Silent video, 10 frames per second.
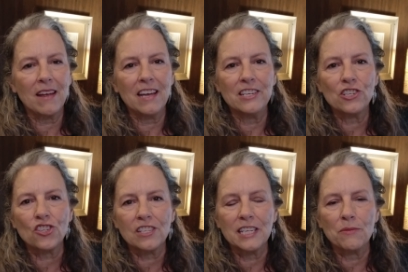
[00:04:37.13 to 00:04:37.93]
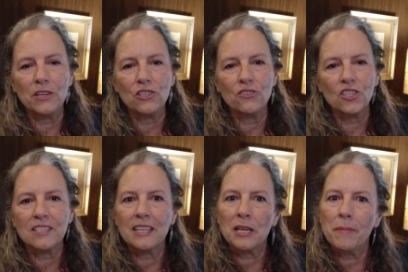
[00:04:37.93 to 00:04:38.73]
initially when you just think